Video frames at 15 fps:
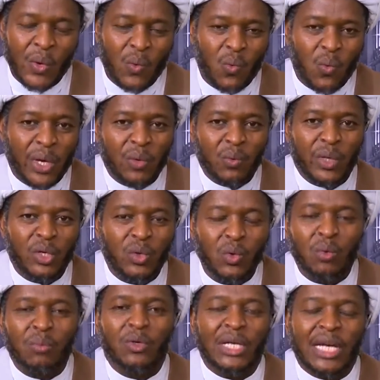When we
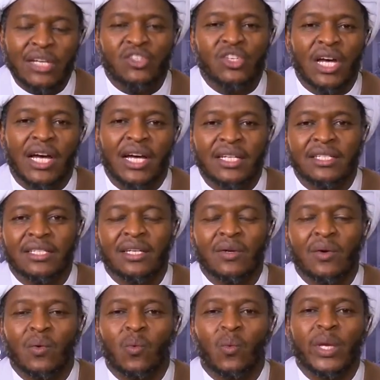do Munajat,
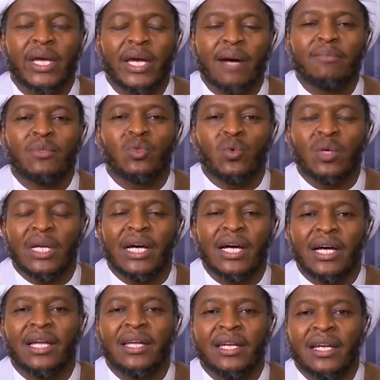we come to
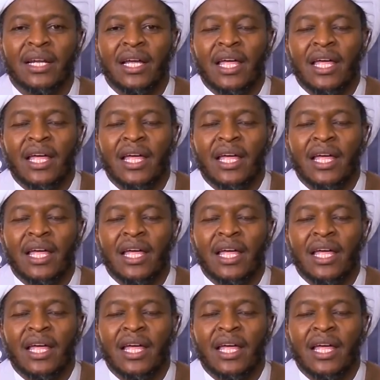learn